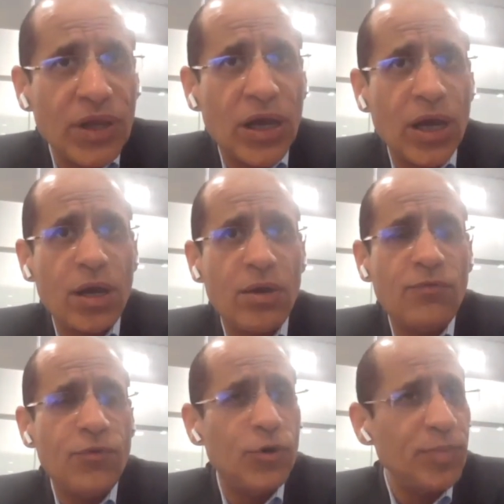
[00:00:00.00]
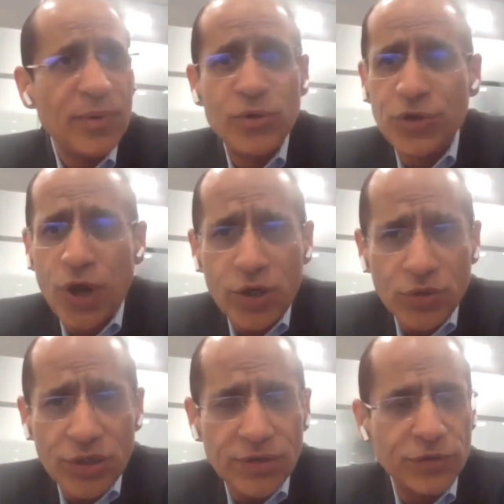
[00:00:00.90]
for people who are not
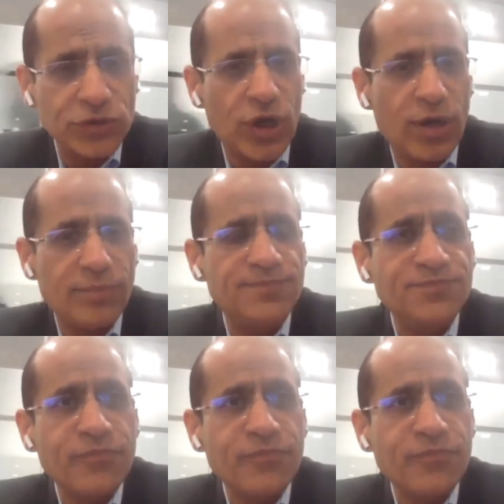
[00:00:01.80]
looking for job